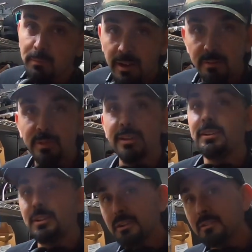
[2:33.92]
bottom end,
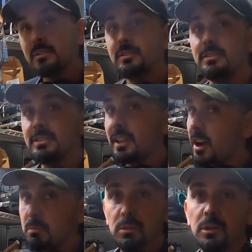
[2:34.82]
you know,
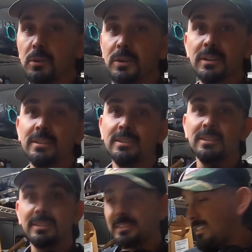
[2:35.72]
stock blower,
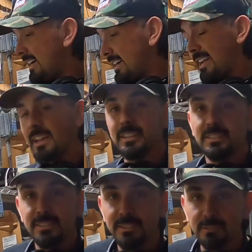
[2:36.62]
stock
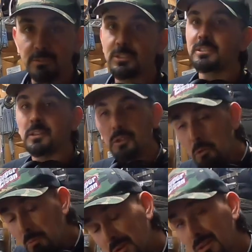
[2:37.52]
heads, just a little
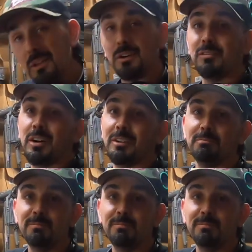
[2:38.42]
bit of love on them.